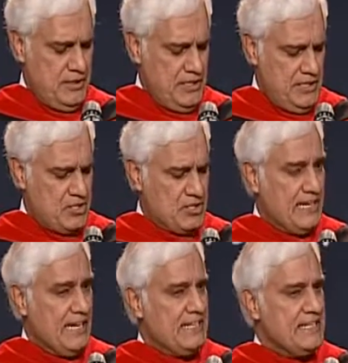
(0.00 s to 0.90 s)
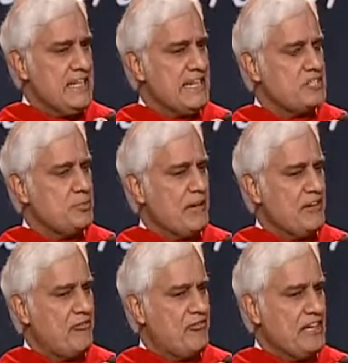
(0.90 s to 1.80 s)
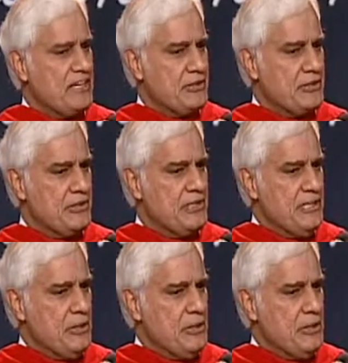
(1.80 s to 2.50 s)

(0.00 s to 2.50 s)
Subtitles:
he said, I had nicked my finger